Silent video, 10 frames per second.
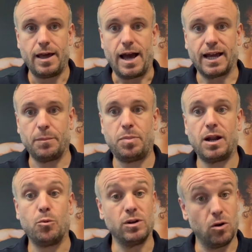
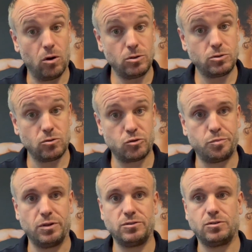Acapela will also
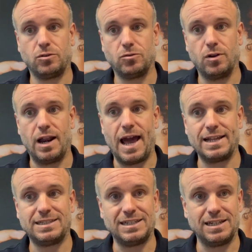sponsor the
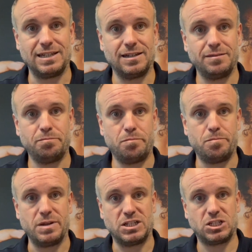lighting
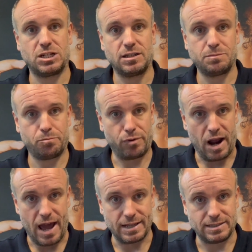pitch
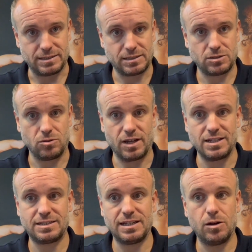prizes. You can
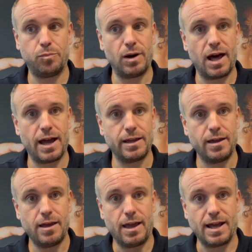still apply
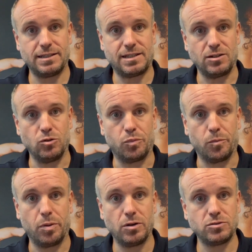and send your
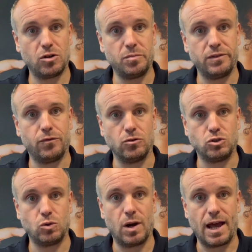proposal before
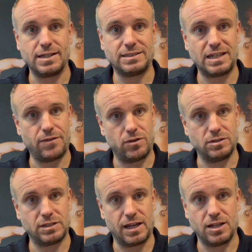July
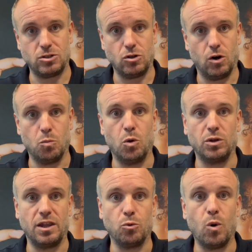7th, and you are more
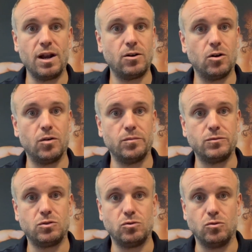than
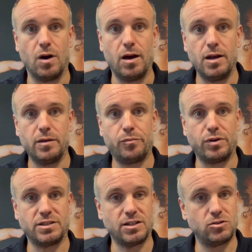welcome to
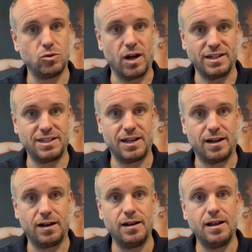present your idea